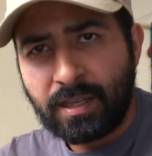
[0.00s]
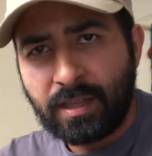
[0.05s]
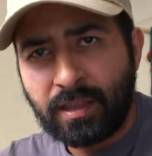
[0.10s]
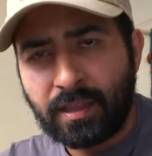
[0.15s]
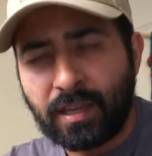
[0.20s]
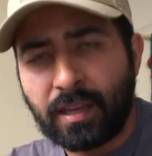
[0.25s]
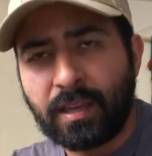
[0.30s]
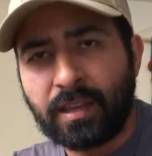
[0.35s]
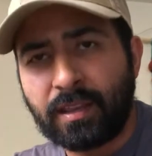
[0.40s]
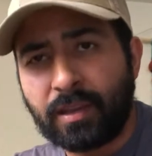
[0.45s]

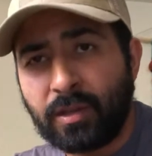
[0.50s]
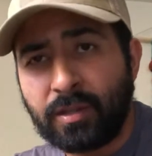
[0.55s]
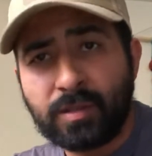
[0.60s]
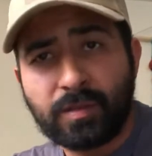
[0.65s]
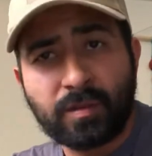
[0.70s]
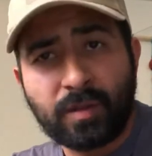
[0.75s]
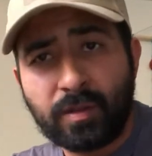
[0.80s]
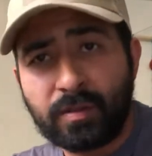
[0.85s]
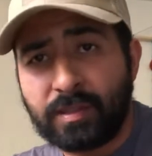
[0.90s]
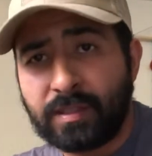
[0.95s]

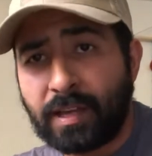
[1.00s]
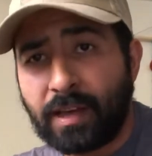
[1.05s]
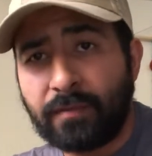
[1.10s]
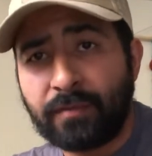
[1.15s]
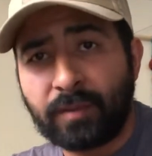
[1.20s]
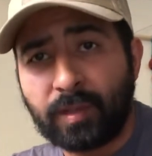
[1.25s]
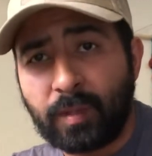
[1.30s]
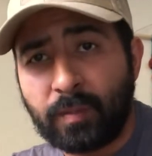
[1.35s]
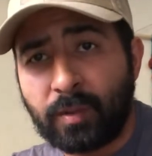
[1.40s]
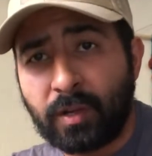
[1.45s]
Those
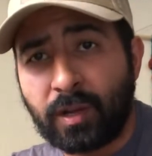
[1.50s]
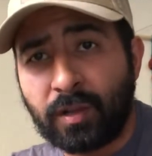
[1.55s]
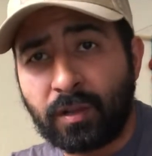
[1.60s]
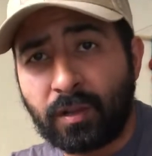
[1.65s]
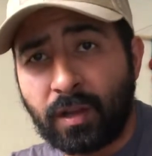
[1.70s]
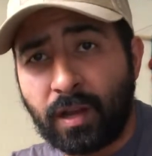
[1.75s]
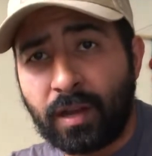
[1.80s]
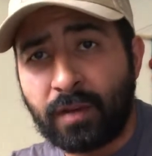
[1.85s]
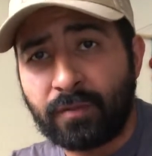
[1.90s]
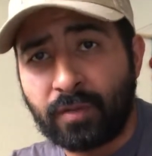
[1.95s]
definitely put a
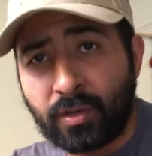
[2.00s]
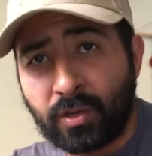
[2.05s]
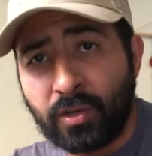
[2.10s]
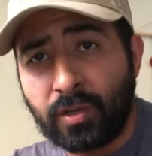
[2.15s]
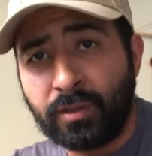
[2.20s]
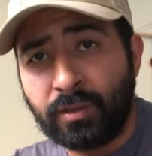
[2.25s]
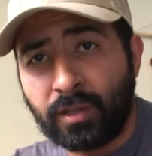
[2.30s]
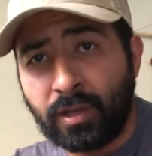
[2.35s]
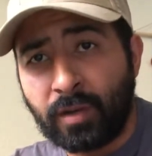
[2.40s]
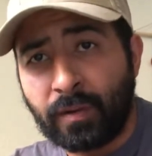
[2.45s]
lot of
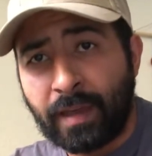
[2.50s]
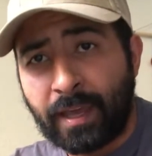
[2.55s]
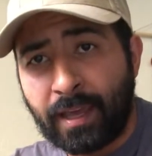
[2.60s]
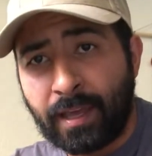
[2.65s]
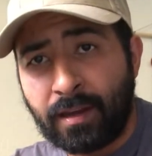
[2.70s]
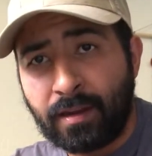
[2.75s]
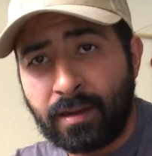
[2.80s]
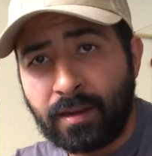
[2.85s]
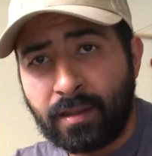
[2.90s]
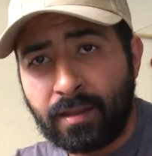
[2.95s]
good low
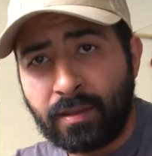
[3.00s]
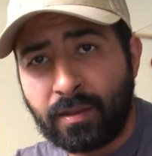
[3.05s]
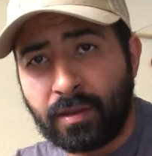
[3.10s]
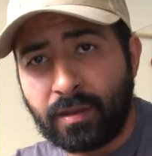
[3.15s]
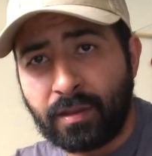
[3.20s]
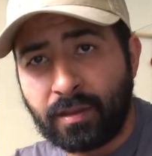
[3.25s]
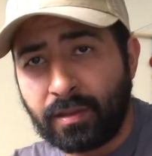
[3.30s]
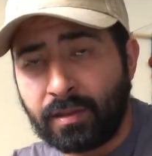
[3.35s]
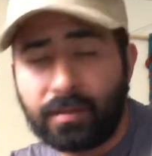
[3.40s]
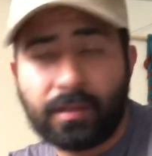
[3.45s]
end.
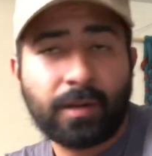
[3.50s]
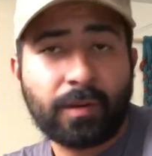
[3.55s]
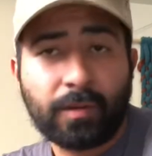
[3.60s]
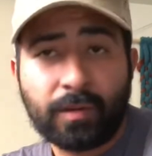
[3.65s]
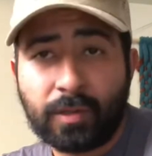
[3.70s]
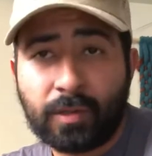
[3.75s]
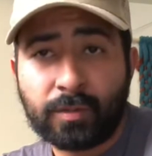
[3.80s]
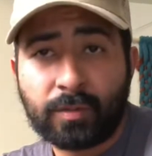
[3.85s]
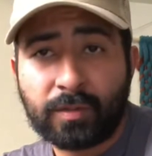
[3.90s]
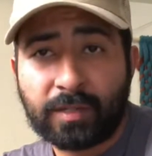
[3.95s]

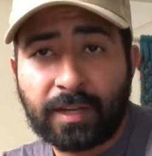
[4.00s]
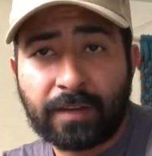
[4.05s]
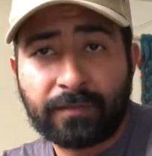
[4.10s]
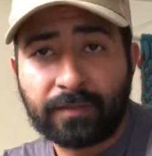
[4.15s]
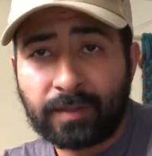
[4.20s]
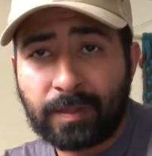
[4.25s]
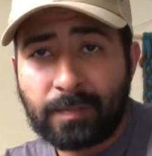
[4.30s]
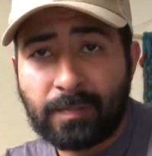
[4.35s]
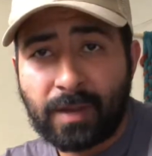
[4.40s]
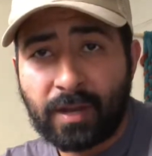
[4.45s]
Those were
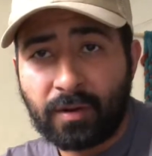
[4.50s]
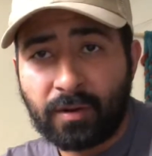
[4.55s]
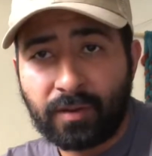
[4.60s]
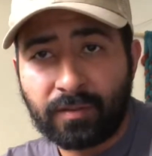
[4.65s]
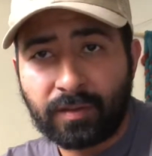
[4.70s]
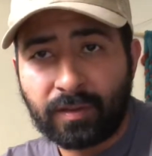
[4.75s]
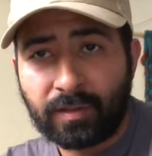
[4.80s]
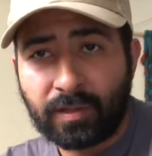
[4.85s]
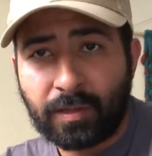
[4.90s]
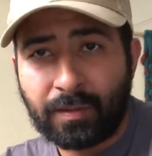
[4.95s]
definitely better on
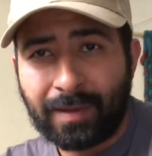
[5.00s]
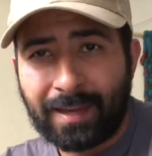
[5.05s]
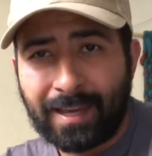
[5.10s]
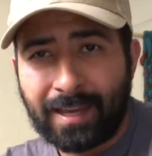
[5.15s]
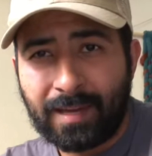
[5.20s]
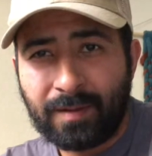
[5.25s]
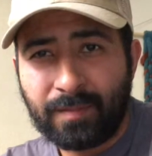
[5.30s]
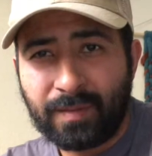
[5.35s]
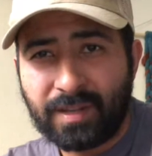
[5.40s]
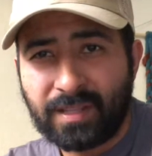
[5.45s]
the low
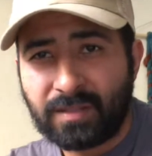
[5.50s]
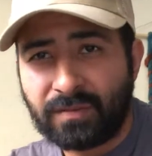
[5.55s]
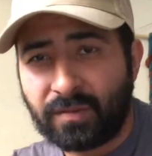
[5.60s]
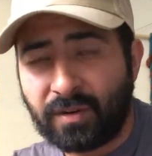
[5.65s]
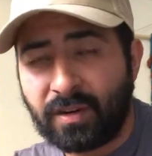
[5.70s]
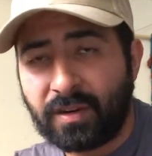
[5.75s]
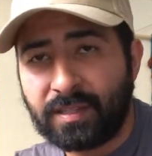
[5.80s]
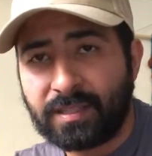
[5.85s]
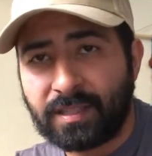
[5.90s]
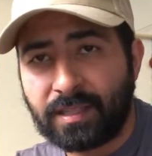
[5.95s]
end. But as
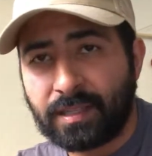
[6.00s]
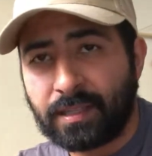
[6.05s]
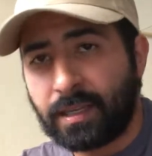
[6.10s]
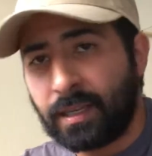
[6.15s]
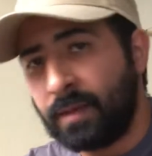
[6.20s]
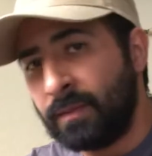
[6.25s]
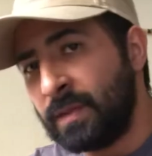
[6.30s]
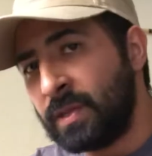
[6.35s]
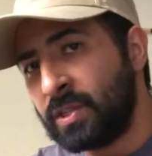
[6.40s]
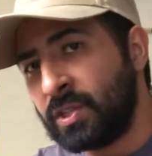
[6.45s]
far as like
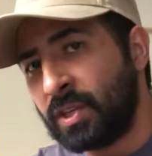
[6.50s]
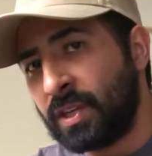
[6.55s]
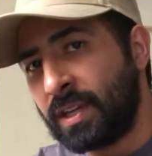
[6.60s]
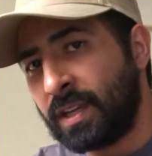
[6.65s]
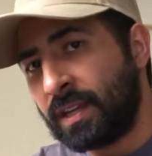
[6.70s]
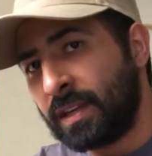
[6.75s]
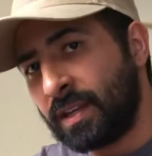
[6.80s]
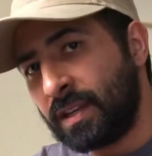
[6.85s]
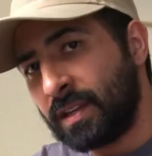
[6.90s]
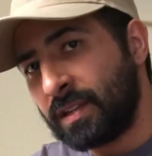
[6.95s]

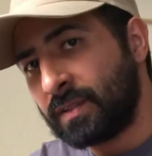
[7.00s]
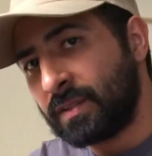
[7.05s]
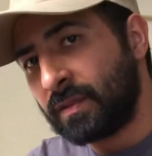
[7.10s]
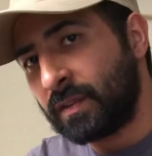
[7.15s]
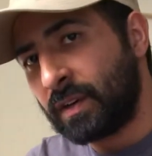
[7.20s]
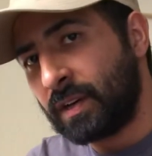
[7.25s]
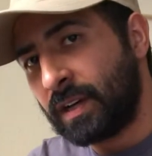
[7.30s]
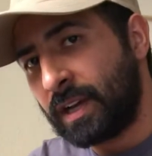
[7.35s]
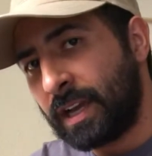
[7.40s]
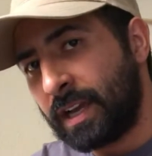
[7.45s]
imaging and as
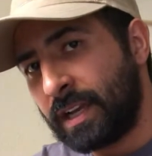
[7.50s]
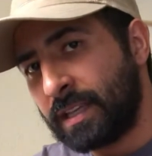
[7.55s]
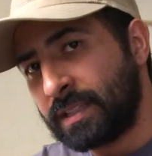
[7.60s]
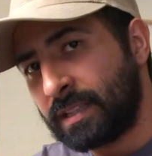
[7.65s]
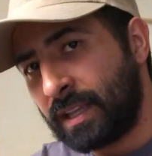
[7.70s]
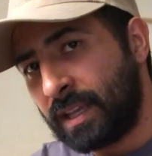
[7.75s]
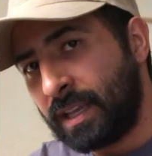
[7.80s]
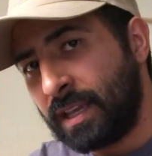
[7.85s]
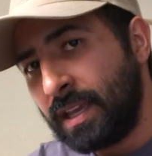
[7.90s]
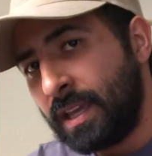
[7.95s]
far as
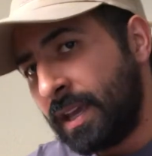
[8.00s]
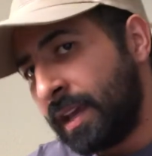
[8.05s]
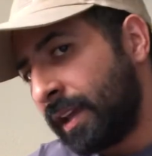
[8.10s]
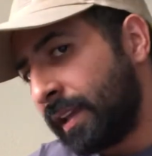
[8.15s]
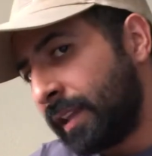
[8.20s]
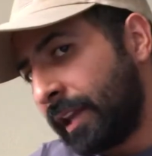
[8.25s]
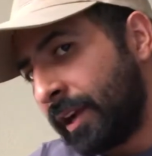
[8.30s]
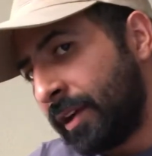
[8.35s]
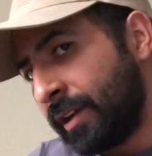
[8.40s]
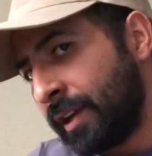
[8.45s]
the
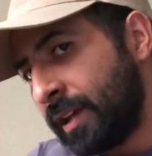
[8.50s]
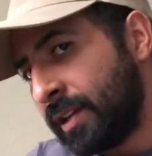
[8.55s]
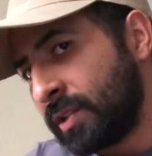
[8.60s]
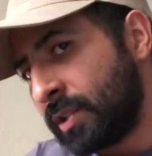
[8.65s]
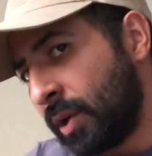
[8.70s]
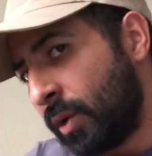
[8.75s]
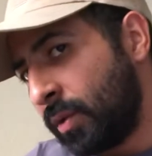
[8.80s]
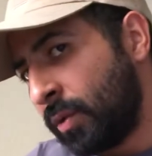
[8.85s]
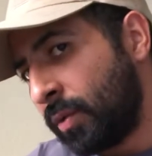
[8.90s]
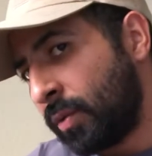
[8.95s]
clarity and
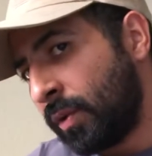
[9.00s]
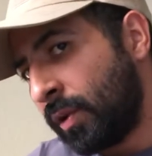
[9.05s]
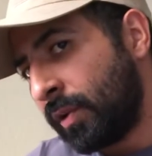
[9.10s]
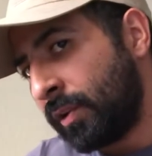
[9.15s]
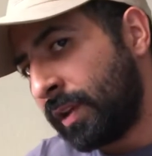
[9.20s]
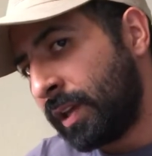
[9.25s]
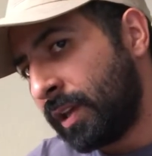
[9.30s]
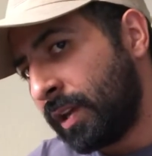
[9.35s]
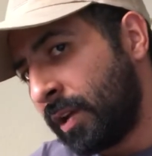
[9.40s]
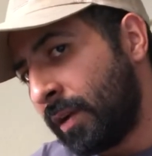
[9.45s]
tonal
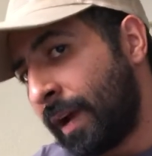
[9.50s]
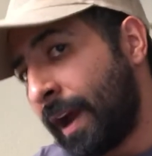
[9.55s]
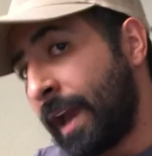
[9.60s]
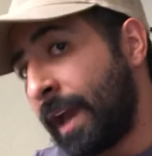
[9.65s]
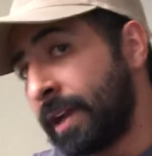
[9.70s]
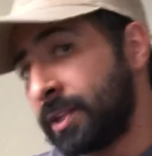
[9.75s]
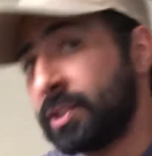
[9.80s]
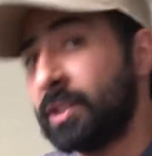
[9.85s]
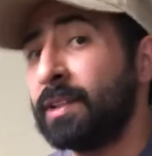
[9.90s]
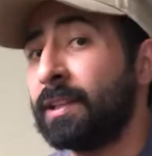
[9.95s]
quality go, I
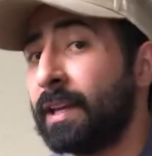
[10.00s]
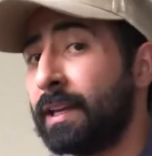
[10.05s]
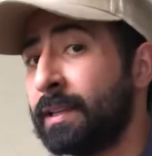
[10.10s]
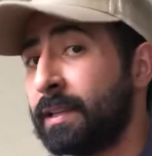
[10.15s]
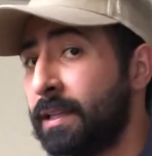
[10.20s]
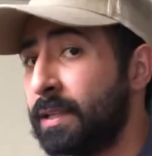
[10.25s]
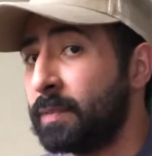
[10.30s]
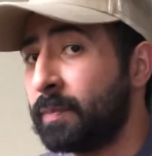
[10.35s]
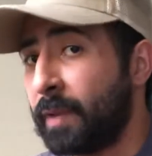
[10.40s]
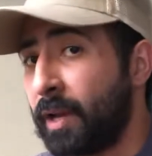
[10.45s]
actually like
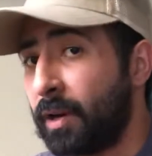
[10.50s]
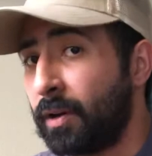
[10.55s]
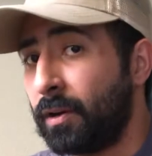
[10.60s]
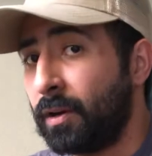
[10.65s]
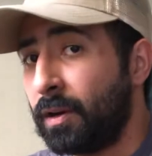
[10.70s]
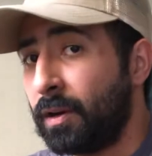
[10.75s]
these better.